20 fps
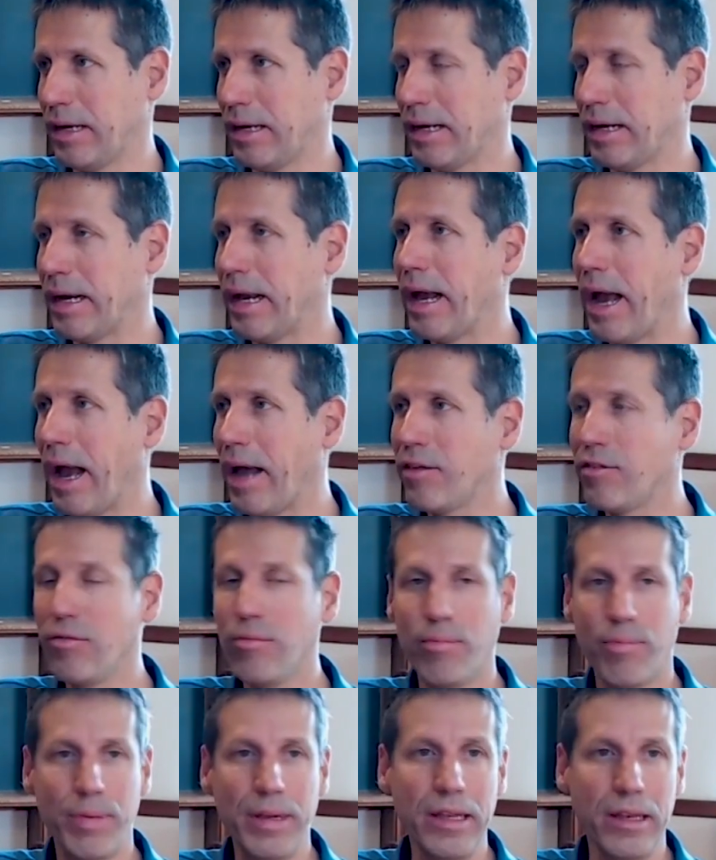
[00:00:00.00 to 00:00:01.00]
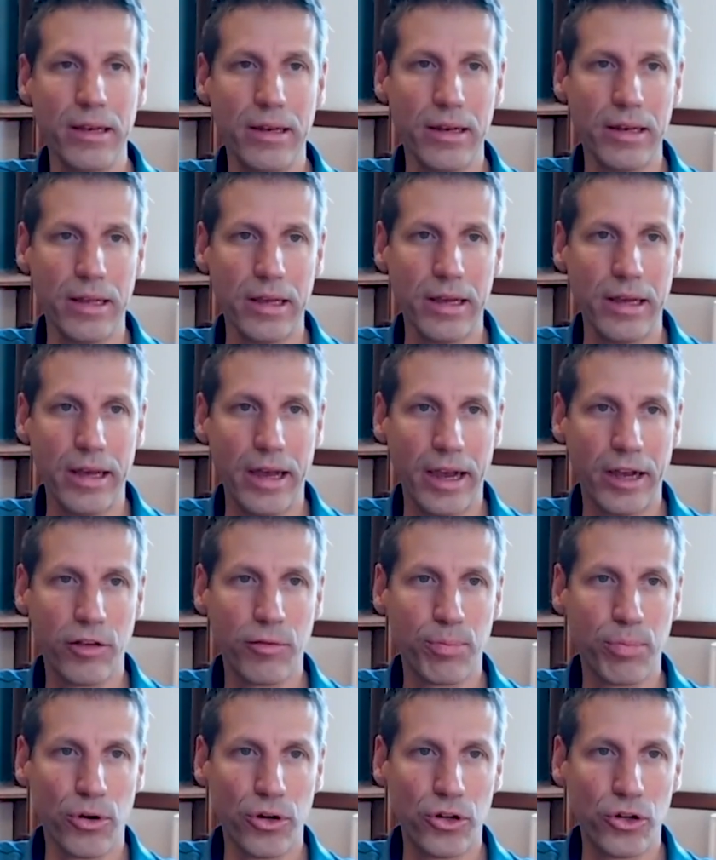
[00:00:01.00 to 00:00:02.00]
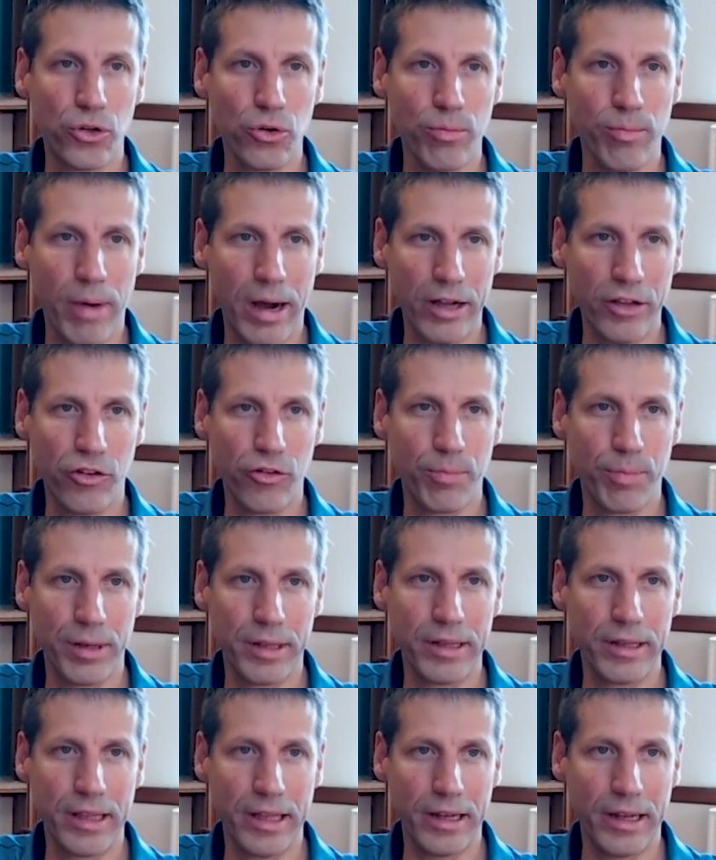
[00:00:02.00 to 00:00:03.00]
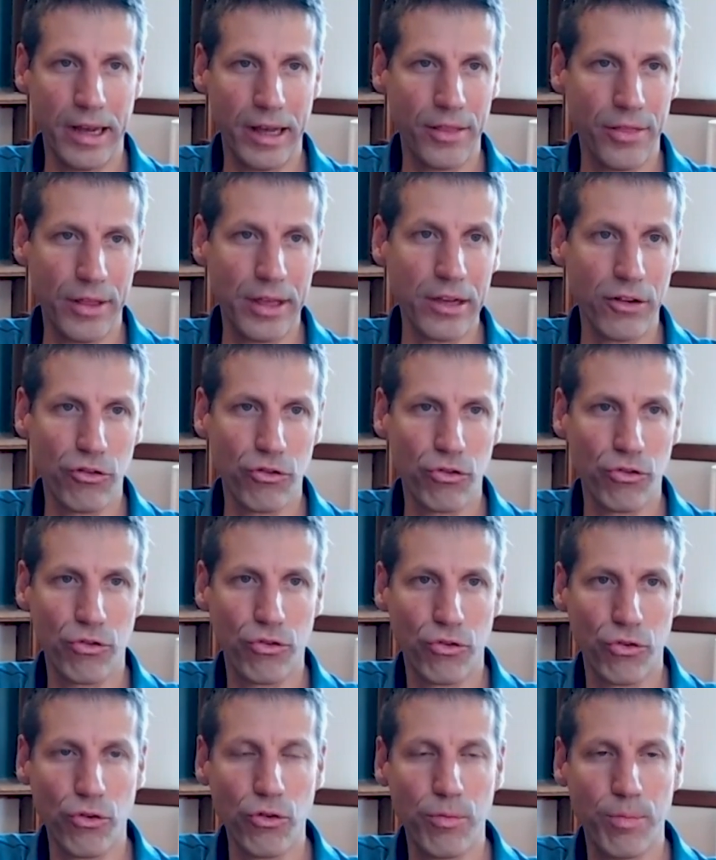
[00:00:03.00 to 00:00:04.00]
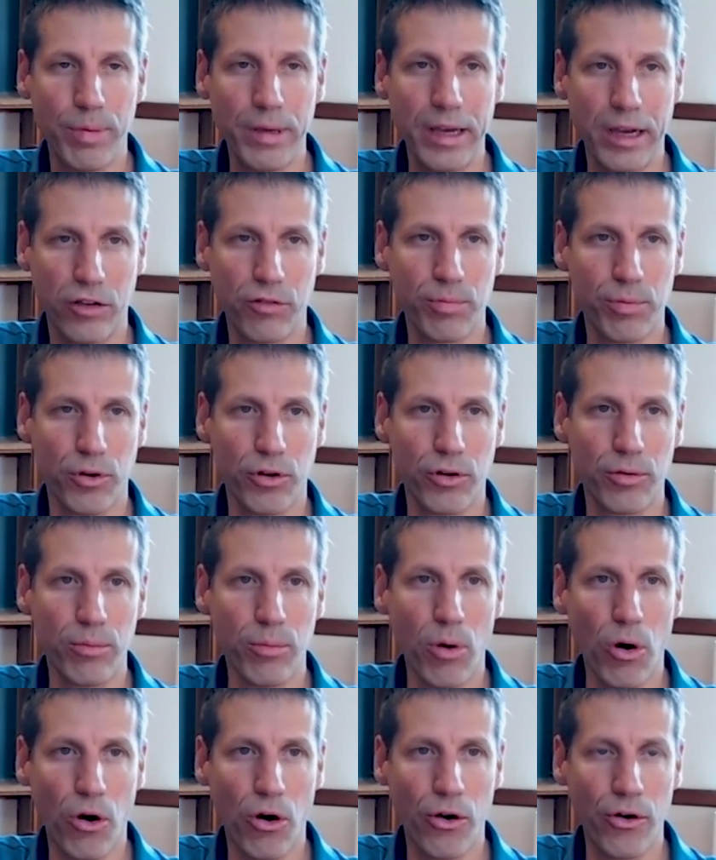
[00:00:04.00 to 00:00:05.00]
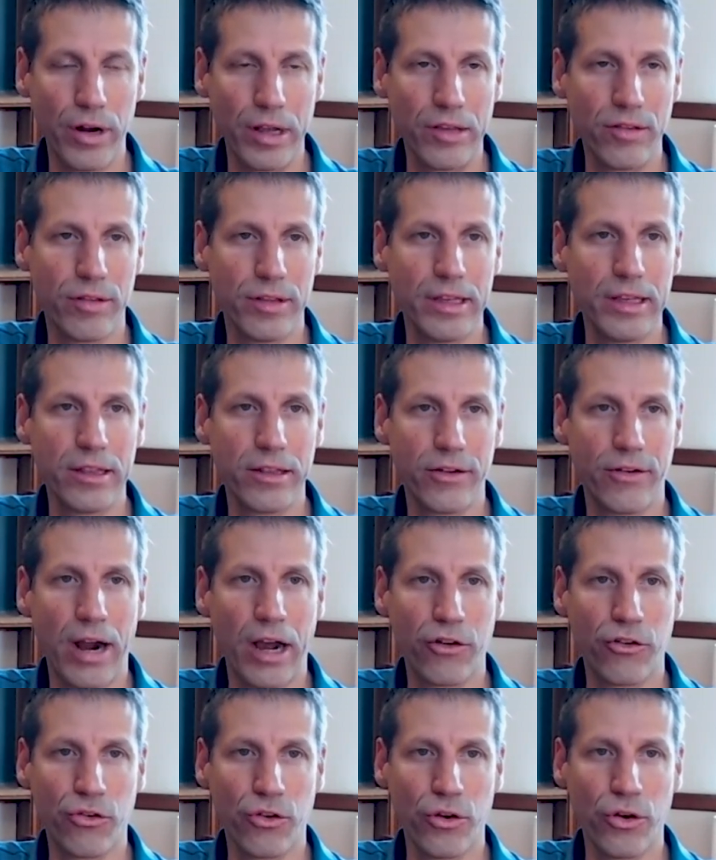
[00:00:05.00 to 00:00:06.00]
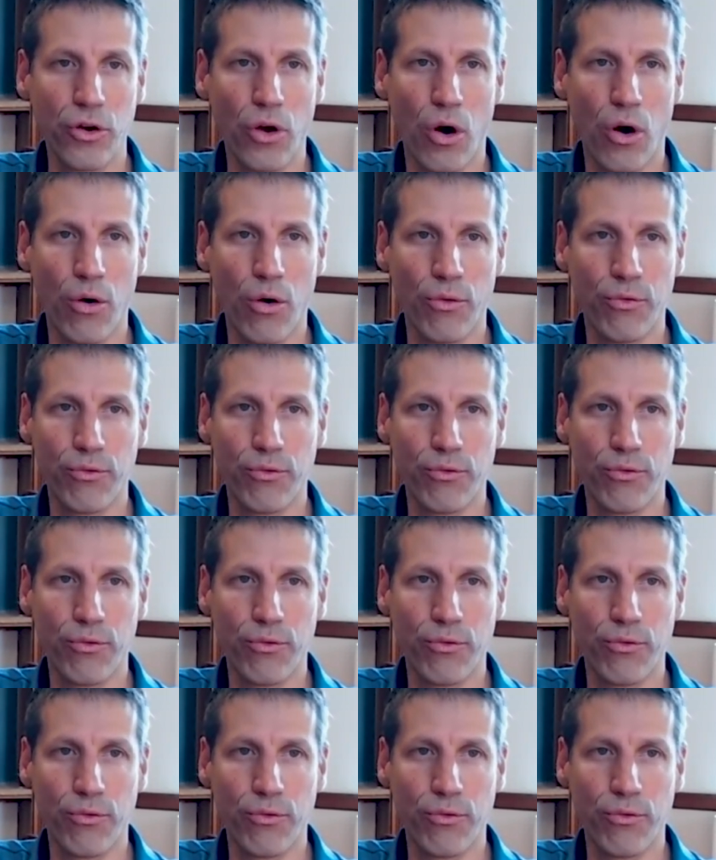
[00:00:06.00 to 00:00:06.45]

hasn't been explored too much, but that I think should be explored more is the interaction of